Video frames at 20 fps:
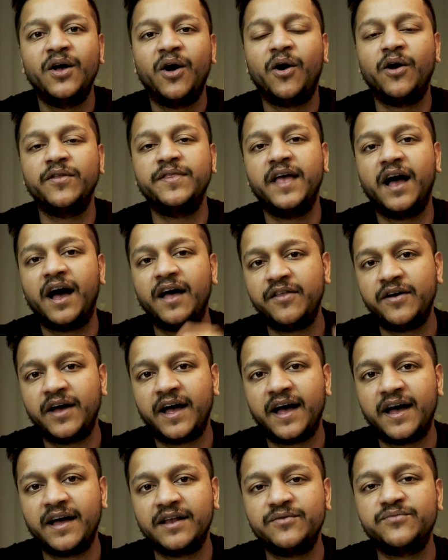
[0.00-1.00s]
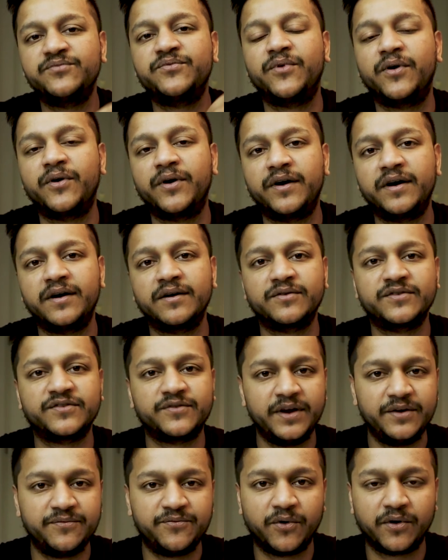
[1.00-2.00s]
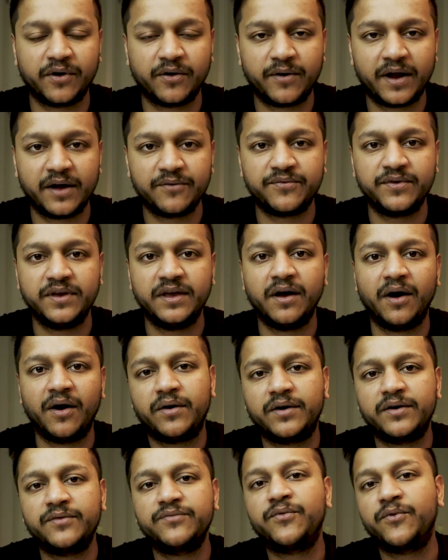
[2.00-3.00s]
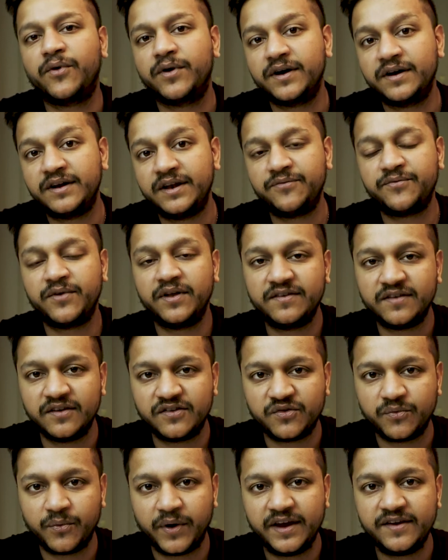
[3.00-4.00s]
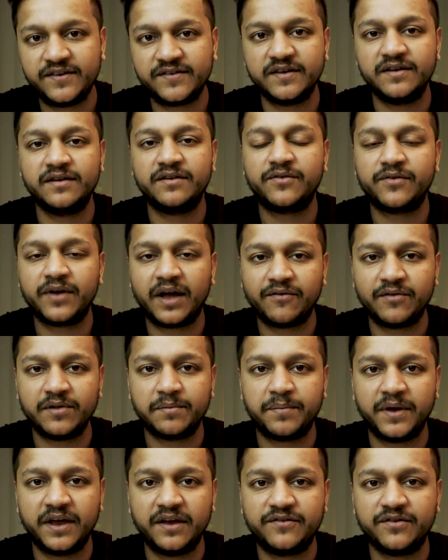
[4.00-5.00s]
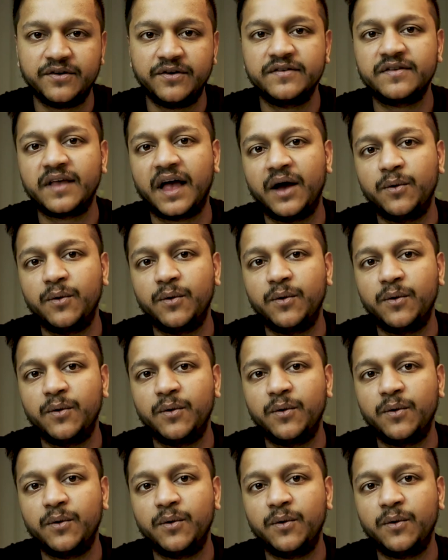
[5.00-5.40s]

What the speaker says: On the other hand, for street photography or for different situation travel pictures,